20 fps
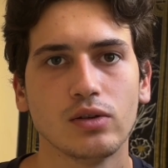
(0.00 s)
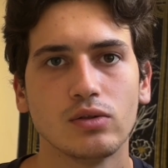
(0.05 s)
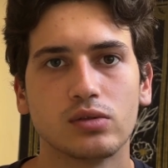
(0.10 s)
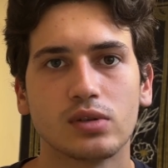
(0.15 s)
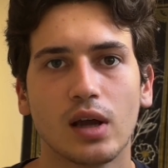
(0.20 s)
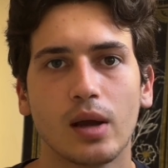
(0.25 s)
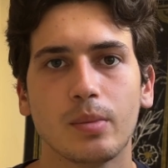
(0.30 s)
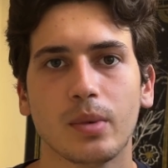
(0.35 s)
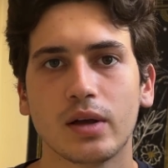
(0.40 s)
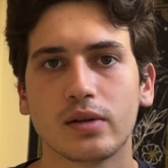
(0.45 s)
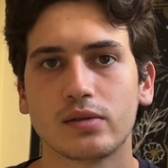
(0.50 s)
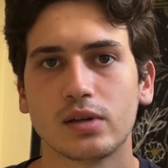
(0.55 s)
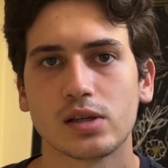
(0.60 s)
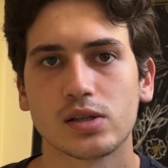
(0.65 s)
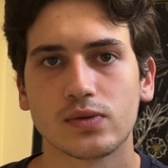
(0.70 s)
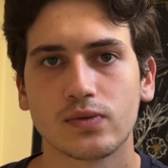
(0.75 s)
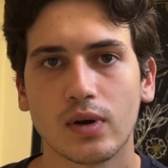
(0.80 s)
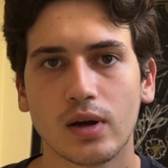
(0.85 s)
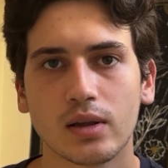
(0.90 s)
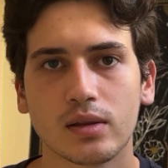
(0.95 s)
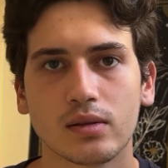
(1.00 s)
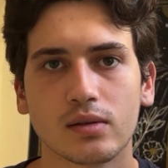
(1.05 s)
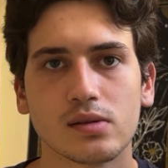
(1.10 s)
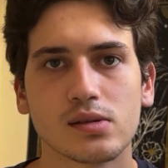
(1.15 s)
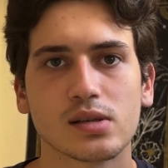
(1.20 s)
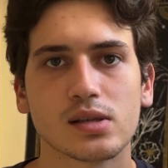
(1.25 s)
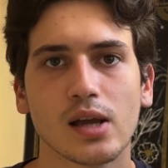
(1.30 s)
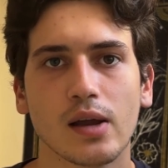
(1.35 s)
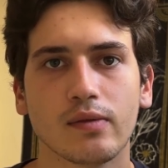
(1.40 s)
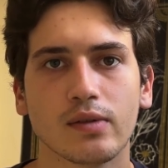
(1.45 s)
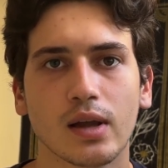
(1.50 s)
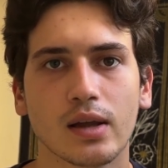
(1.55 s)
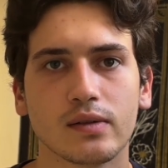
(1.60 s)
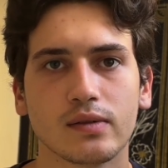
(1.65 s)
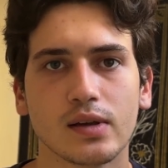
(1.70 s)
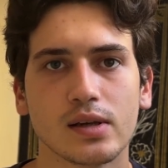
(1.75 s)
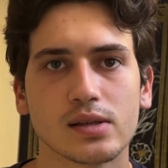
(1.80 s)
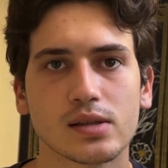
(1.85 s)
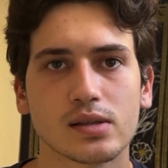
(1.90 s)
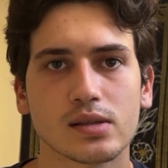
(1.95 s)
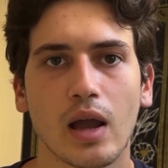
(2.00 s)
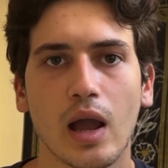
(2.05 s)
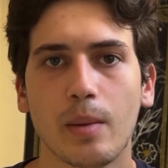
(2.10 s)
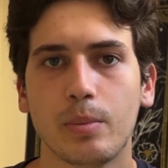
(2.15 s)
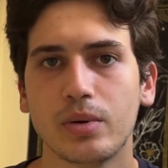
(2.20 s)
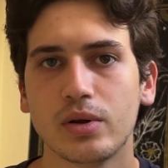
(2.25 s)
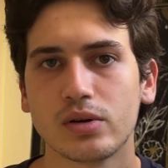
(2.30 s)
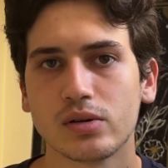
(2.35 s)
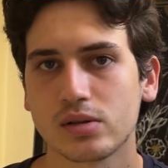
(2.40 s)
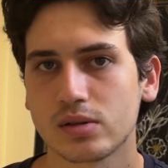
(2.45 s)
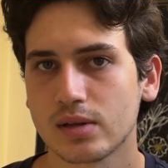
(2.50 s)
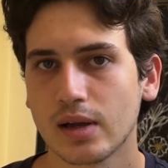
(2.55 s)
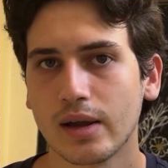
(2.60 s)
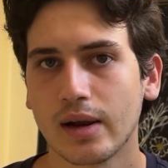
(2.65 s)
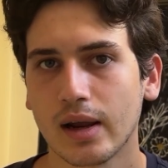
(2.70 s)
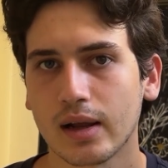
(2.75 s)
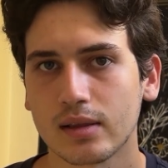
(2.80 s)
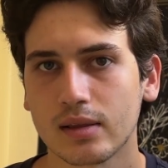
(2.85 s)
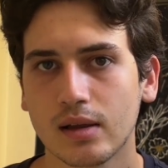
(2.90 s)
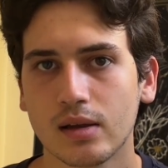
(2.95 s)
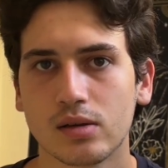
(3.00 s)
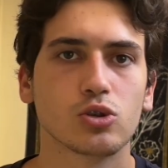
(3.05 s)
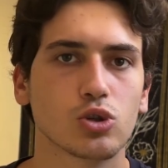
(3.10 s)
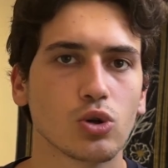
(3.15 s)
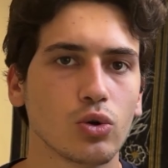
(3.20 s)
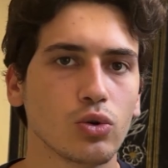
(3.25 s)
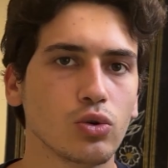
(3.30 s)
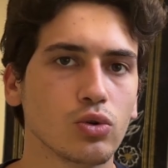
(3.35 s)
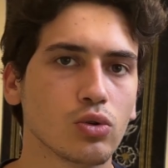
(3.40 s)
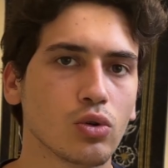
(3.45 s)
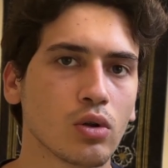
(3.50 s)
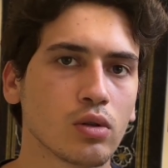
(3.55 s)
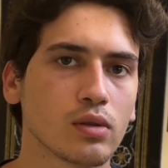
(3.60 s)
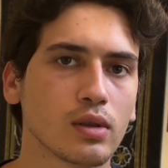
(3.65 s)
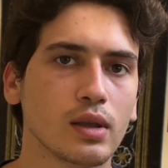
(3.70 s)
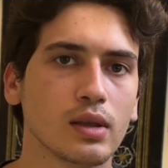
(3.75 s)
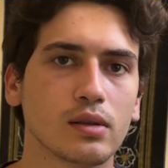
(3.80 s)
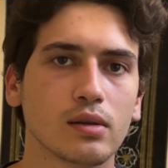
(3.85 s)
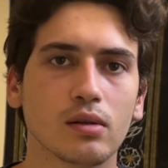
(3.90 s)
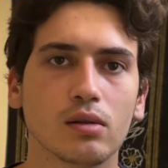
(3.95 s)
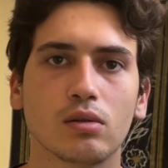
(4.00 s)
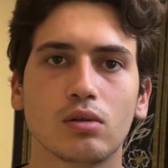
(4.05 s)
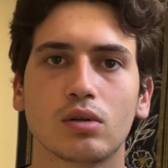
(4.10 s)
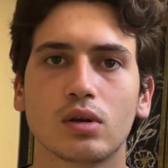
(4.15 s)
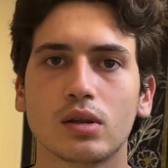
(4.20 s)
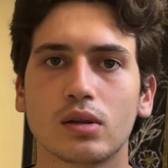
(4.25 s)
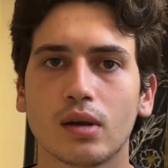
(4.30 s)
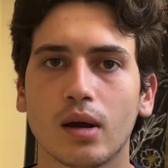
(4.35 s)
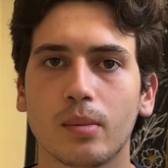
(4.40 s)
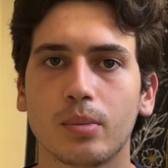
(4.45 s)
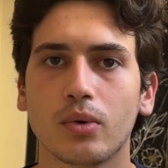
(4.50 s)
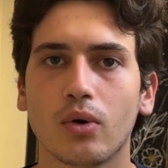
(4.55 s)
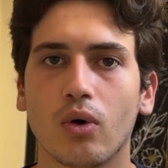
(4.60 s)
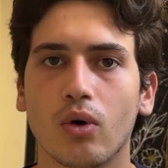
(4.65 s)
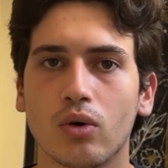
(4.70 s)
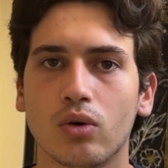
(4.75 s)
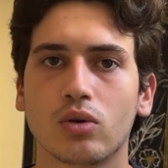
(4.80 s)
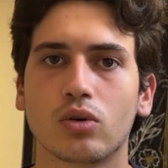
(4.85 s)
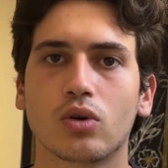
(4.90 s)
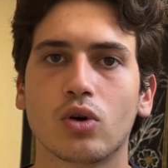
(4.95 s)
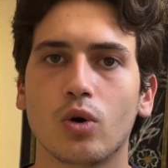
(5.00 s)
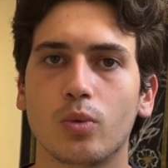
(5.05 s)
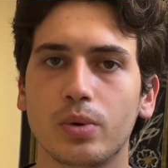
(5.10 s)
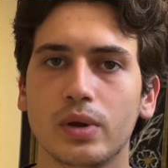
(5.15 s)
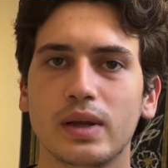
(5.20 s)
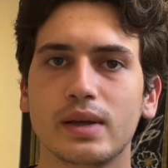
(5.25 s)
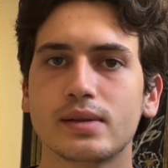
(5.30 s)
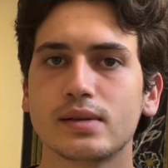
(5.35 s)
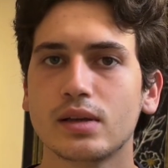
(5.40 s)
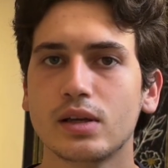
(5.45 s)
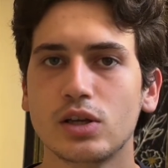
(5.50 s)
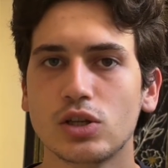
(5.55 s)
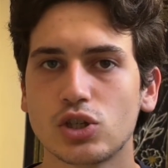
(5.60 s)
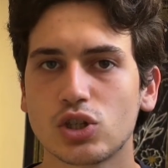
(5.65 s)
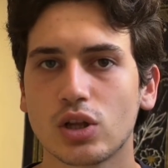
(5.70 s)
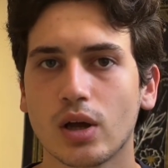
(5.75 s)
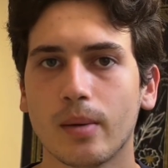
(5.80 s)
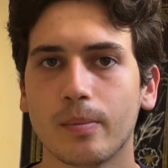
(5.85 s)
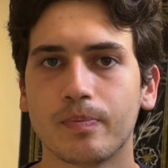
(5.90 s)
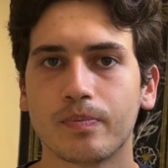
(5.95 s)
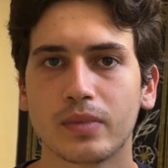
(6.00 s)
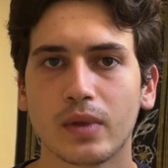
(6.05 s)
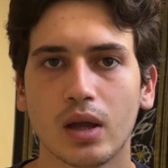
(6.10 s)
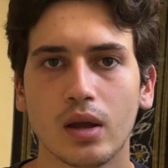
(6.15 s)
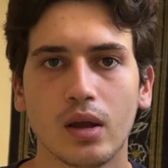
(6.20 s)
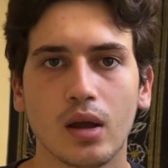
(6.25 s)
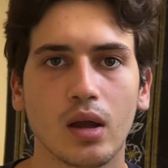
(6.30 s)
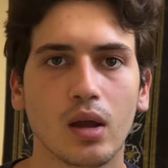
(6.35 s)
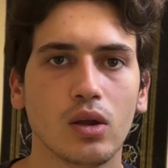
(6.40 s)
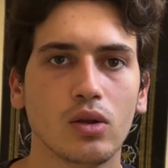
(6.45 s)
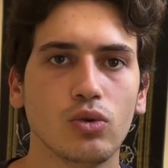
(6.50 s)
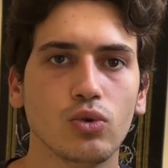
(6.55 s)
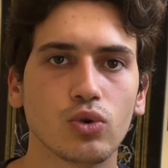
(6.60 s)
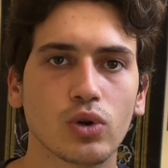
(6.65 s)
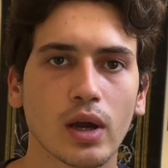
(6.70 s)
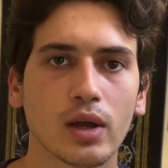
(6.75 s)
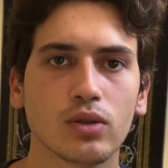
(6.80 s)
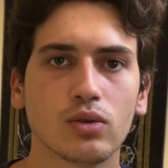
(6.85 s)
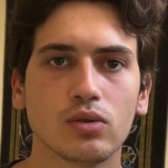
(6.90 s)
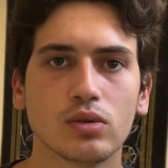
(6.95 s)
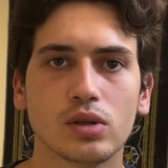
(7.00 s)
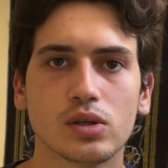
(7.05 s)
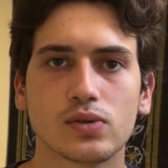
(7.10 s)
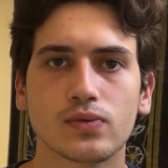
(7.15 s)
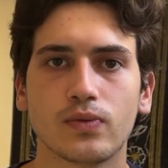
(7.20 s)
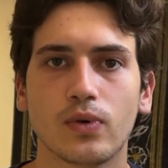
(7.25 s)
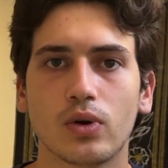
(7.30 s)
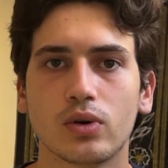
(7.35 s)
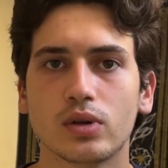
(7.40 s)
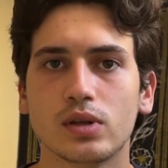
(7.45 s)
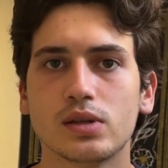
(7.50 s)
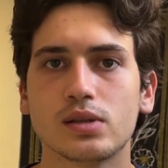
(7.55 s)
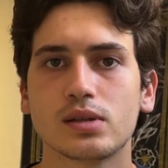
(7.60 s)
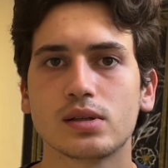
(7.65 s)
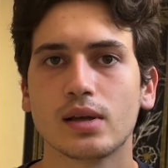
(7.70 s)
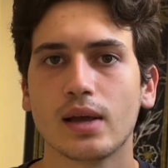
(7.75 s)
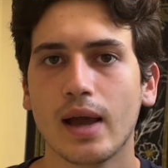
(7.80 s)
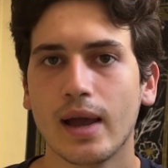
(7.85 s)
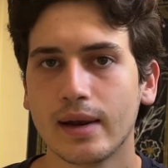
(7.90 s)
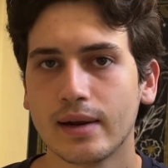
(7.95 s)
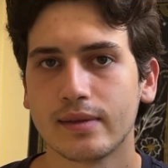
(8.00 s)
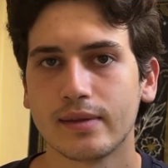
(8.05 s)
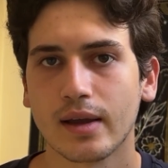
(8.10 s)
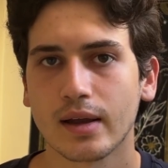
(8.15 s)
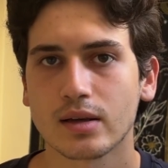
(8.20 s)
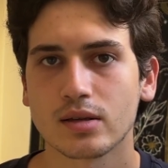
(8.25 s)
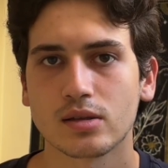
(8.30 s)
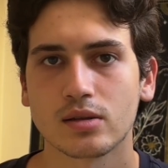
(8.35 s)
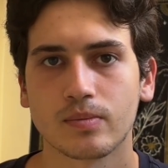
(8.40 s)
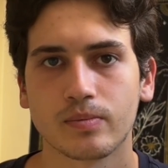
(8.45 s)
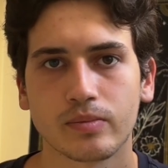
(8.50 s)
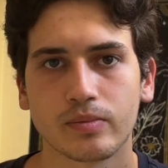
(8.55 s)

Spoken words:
you type address 1, the saved address appears directly, so you don't need to look it up or copy it each time. You can do this for any text.